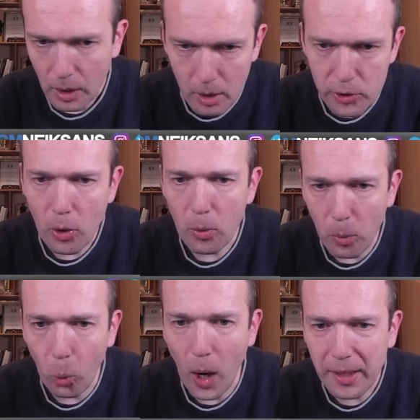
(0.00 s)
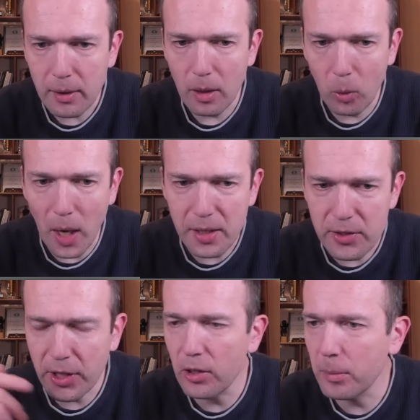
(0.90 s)
So white
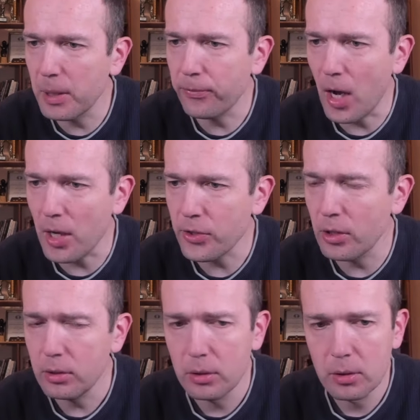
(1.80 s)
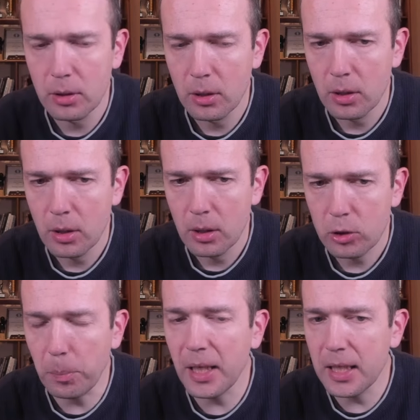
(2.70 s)
is here a bit faster
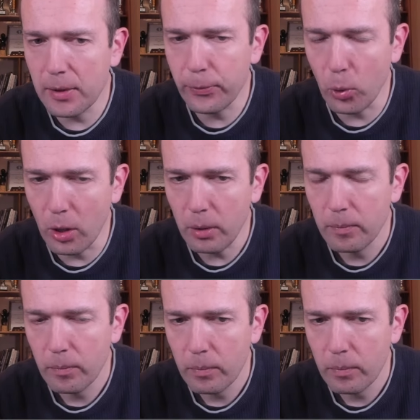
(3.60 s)
to play d4.